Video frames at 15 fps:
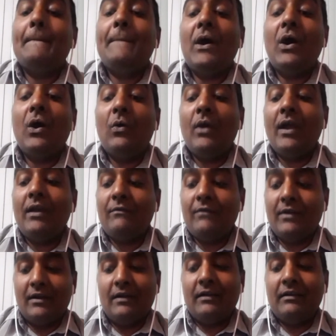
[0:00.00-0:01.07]

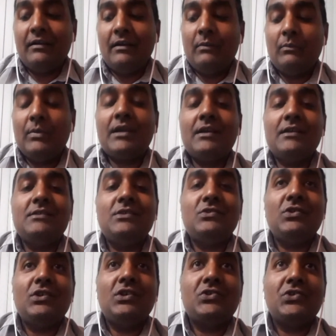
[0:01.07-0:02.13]
However, because the
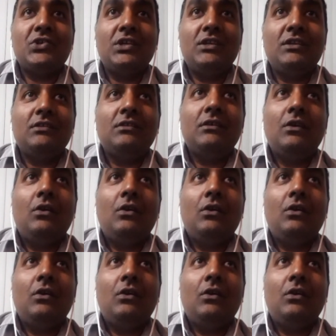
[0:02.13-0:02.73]
tradition,